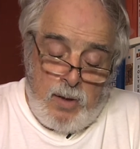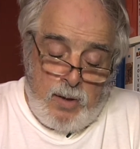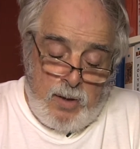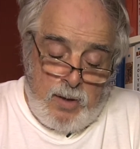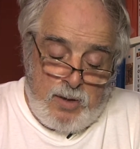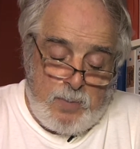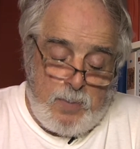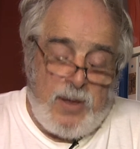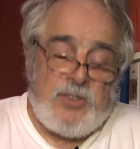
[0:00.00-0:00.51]

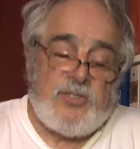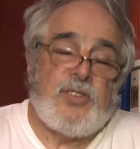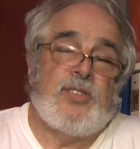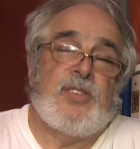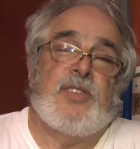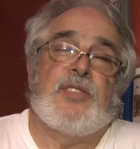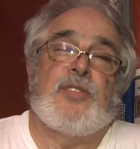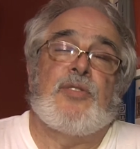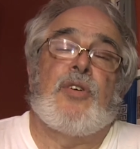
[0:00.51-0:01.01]
Especially
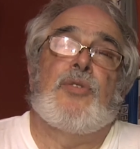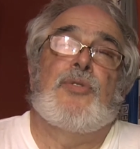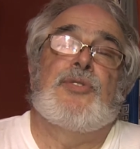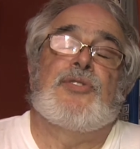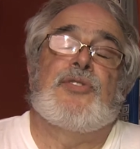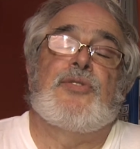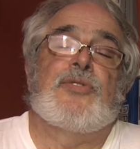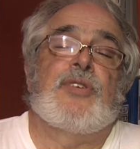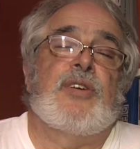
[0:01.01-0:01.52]
that they're
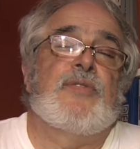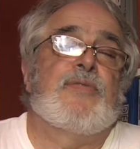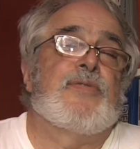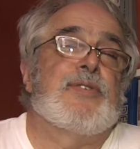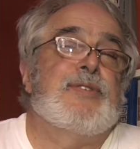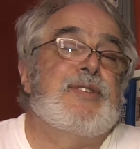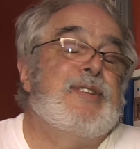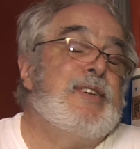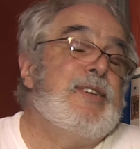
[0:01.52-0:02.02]
always looking for
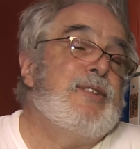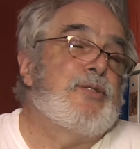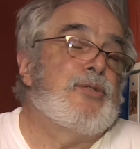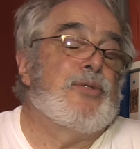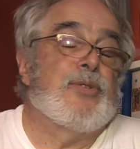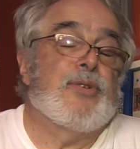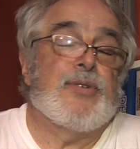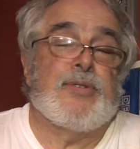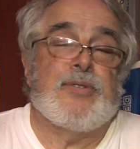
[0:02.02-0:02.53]

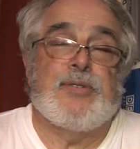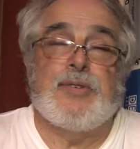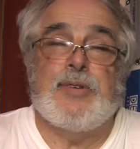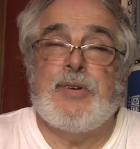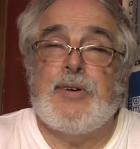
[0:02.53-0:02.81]
detours